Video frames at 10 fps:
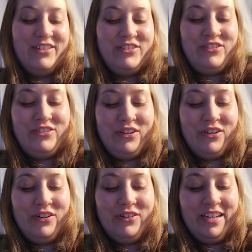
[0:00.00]

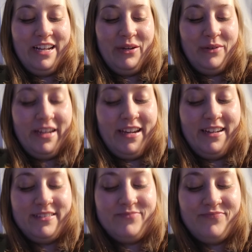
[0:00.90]
So
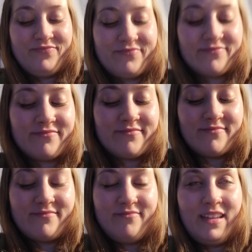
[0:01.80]
anyway,
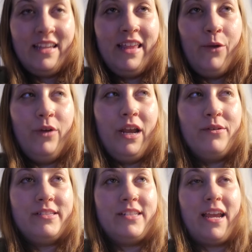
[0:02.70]
like when I
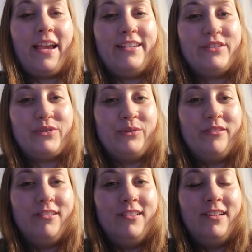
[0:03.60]
was in high
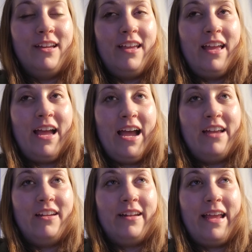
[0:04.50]
school,
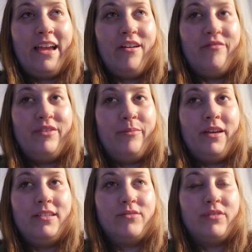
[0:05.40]
I didn't have the
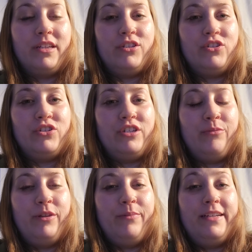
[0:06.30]
best
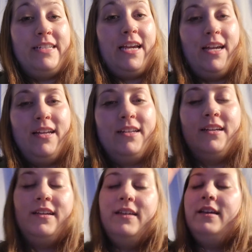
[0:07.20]
relationship with my dad,
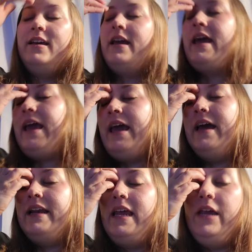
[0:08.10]

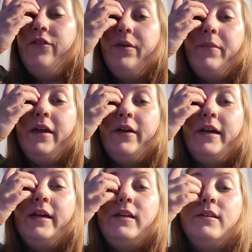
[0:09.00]
and he
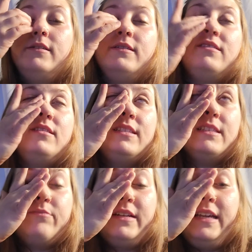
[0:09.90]
remarried to
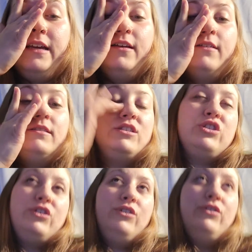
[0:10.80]
somebody
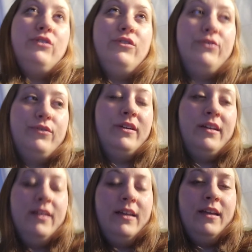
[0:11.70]
else who
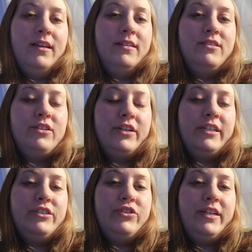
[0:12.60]

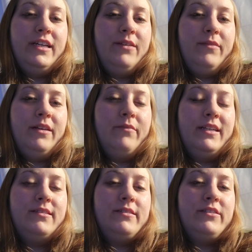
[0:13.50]
started treating me and
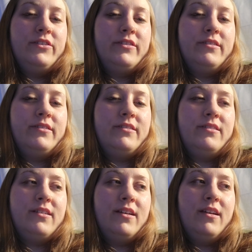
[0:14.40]
my sisters